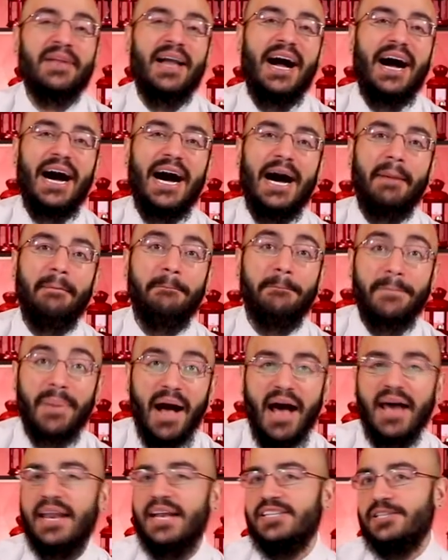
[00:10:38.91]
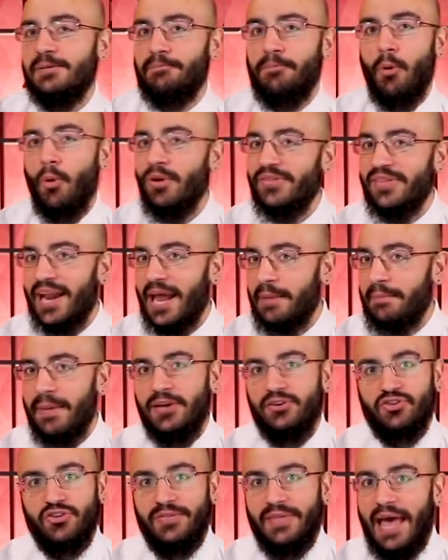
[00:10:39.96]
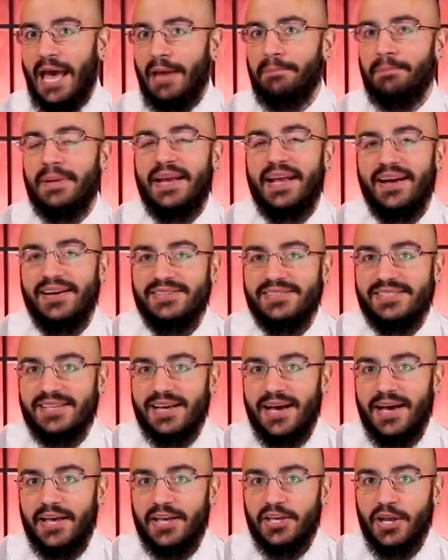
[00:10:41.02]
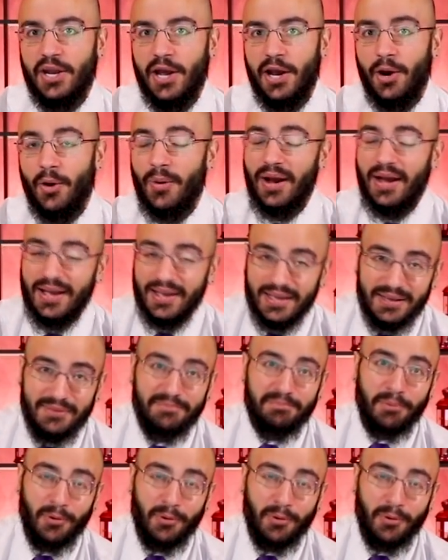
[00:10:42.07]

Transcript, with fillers: Um, but it's important that I mention that because, uh, you know, eh,